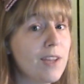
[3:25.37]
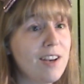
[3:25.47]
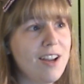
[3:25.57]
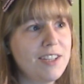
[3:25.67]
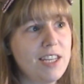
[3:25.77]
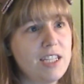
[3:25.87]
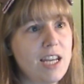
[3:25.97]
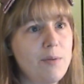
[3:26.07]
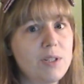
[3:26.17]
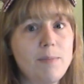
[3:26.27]
not since
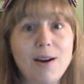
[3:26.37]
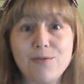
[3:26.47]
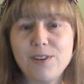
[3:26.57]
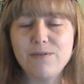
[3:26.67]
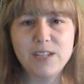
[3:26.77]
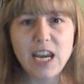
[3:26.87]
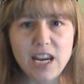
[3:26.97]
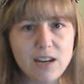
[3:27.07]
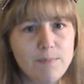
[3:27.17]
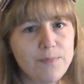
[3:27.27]
I was about 15,